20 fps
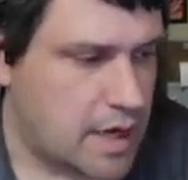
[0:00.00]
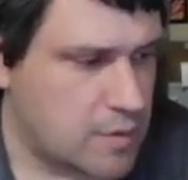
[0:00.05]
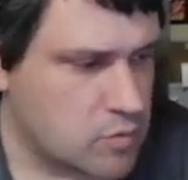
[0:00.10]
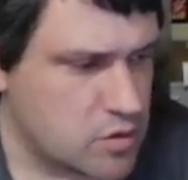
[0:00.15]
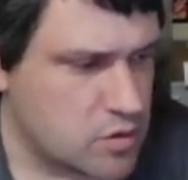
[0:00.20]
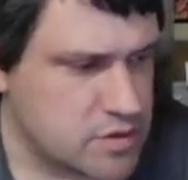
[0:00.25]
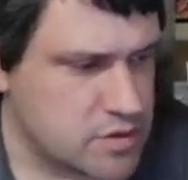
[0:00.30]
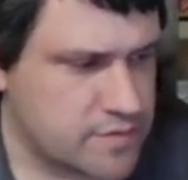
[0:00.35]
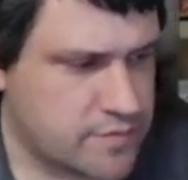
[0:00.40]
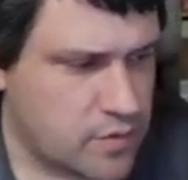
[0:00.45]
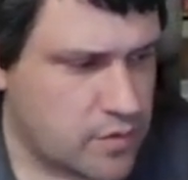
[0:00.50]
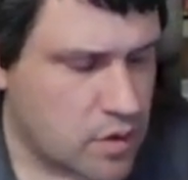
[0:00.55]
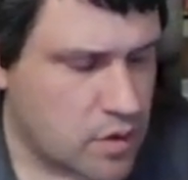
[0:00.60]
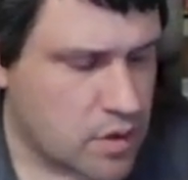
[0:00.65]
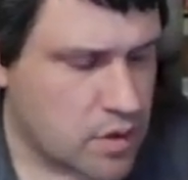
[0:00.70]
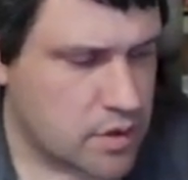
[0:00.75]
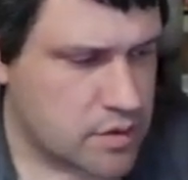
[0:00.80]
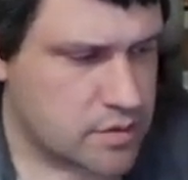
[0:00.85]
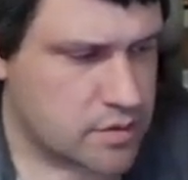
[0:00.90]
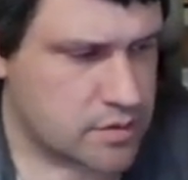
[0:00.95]
I rolled a
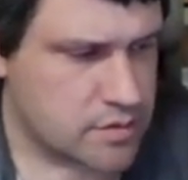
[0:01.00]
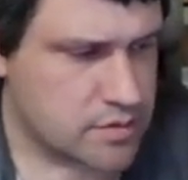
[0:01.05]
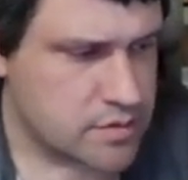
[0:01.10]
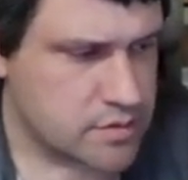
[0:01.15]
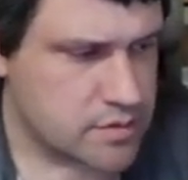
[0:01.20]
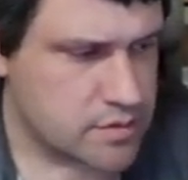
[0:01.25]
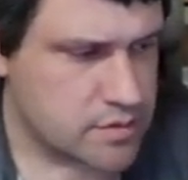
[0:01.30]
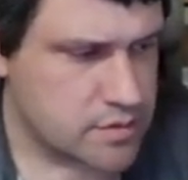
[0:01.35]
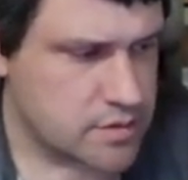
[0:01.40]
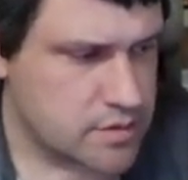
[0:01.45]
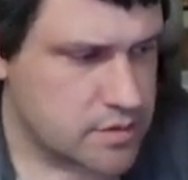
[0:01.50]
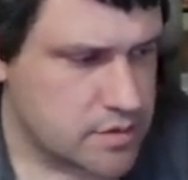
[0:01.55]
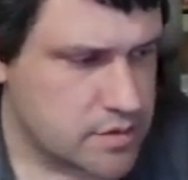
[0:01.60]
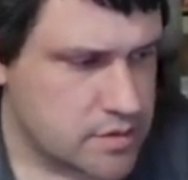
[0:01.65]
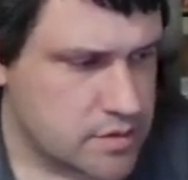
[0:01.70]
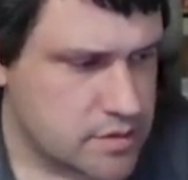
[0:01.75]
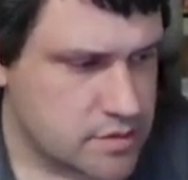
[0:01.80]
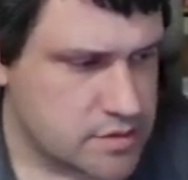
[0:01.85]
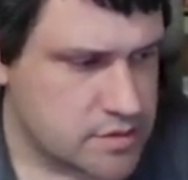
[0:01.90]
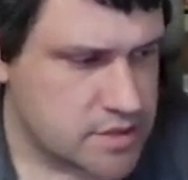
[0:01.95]
4.
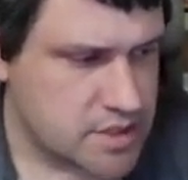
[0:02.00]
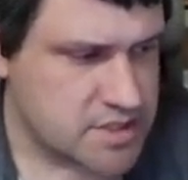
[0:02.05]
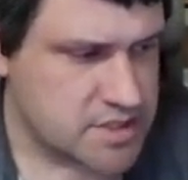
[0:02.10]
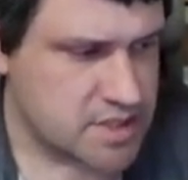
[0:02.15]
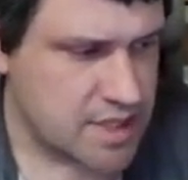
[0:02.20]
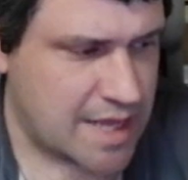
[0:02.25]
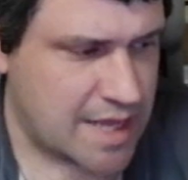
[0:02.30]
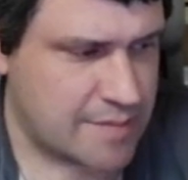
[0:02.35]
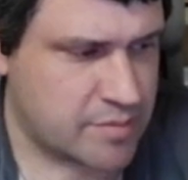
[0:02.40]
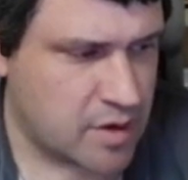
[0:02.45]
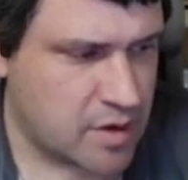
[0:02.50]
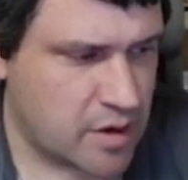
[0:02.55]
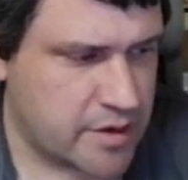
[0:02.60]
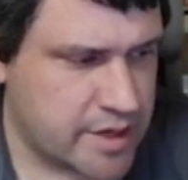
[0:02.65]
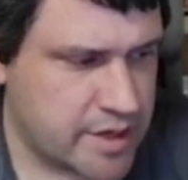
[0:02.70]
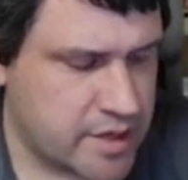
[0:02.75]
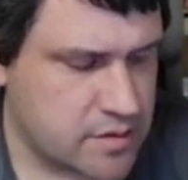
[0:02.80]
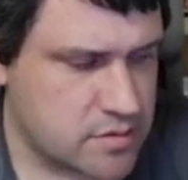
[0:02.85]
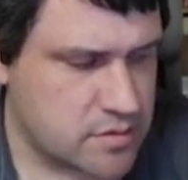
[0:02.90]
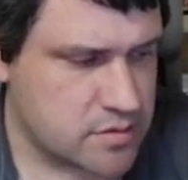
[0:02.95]
Does the
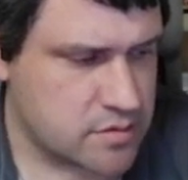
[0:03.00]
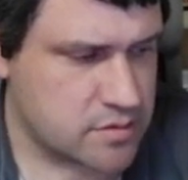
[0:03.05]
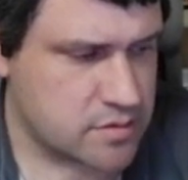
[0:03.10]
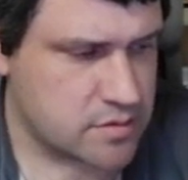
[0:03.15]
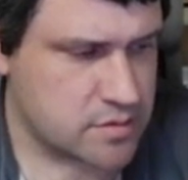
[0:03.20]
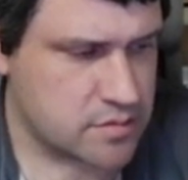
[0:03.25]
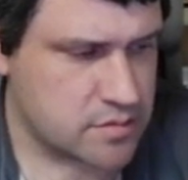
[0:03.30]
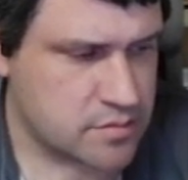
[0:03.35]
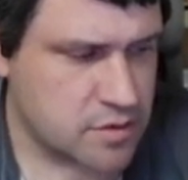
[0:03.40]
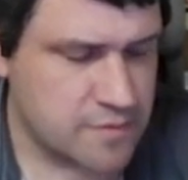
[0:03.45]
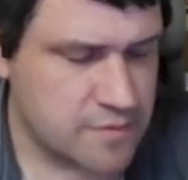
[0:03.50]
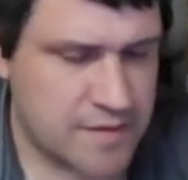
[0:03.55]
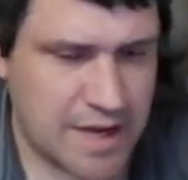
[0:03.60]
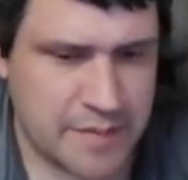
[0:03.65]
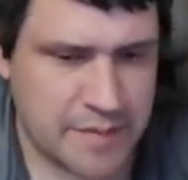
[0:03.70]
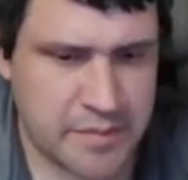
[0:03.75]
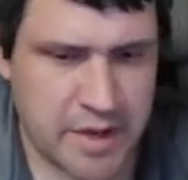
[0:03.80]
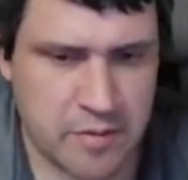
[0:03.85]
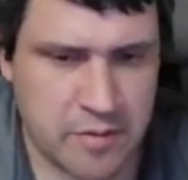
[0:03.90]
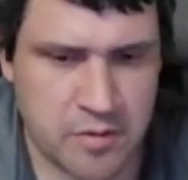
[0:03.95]
librarian
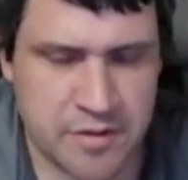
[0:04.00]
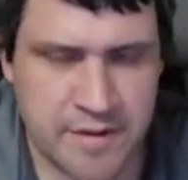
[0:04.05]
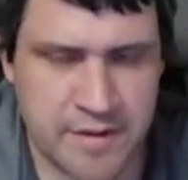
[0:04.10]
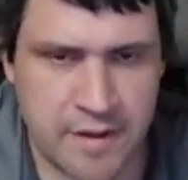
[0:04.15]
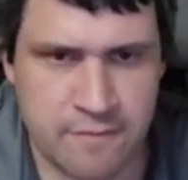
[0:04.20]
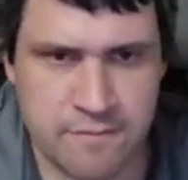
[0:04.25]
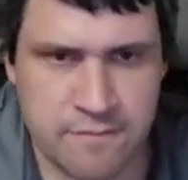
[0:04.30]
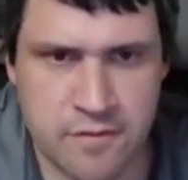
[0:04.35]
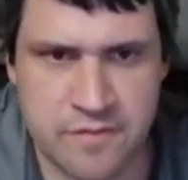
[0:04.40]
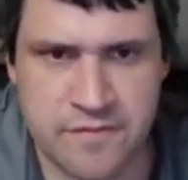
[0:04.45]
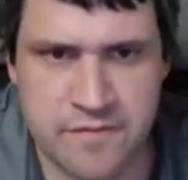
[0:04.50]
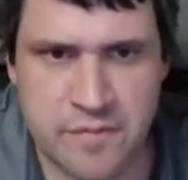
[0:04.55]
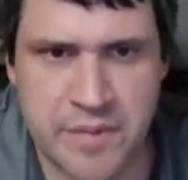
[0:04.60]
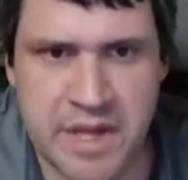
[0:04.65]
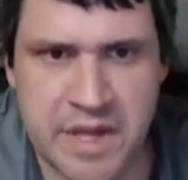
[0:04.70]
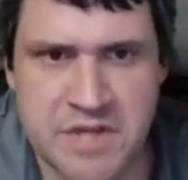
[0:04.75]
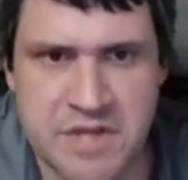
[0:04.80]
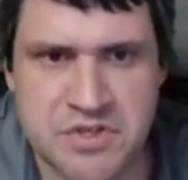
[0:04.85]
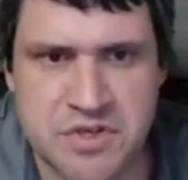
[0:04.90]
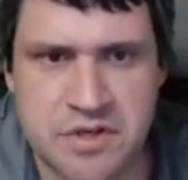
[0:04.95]
provide me with helpful
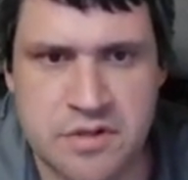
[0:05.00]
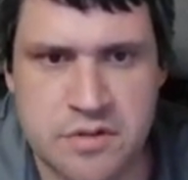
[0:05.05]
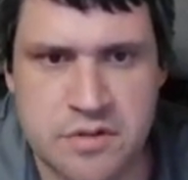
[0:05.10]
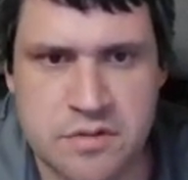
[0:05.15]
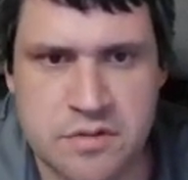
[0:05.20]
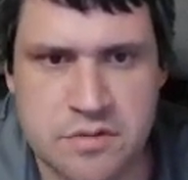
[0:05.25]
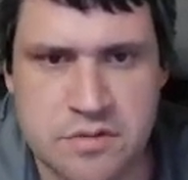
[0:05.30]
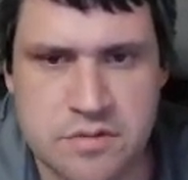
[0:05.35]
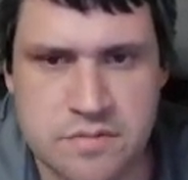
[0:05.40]
information?